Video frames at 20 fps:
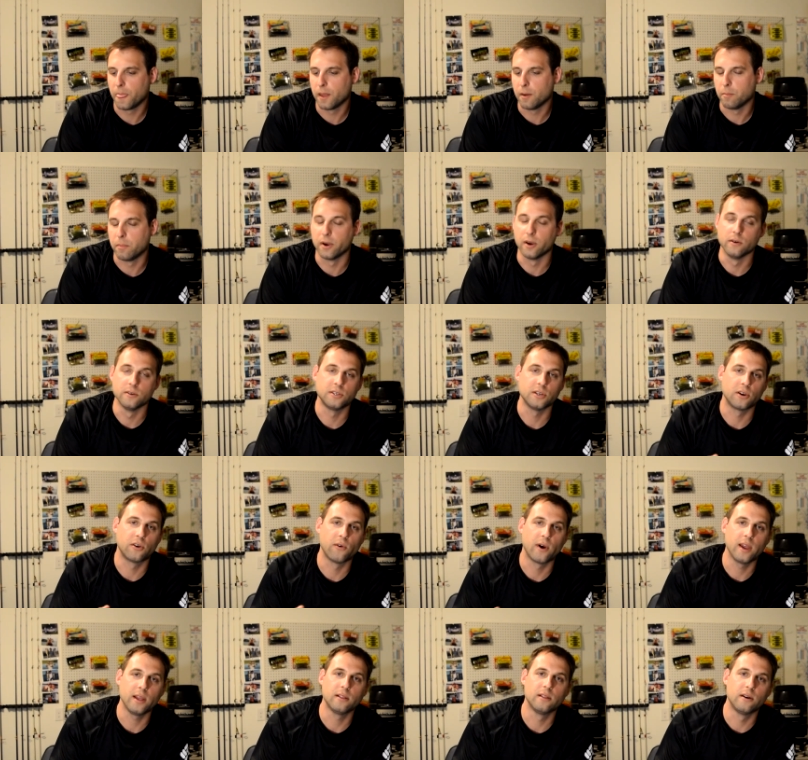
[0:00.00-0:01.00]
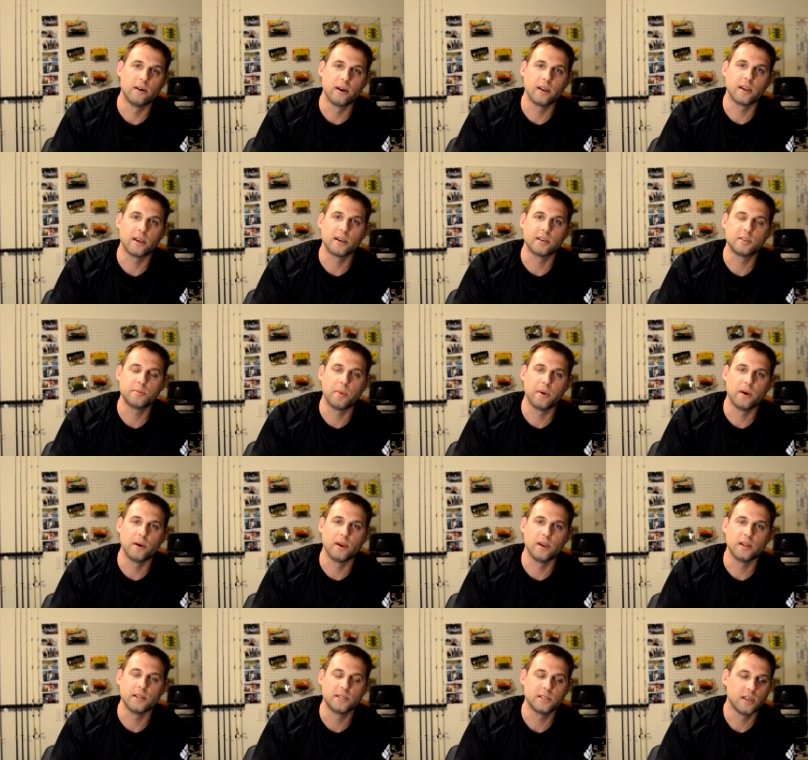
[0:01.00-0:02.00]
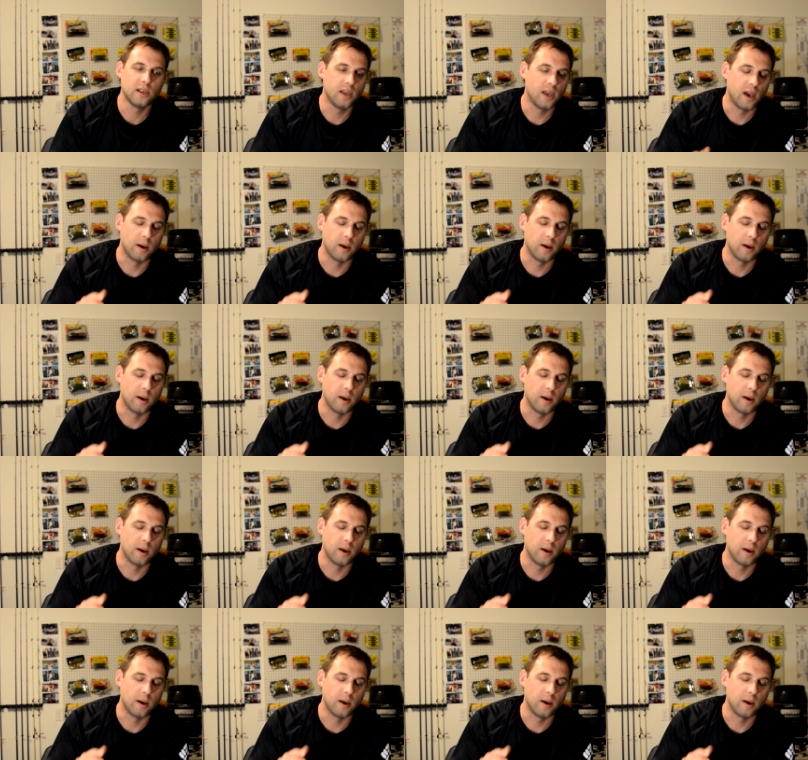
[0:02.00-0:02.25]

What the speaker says: But it was a great learning experience.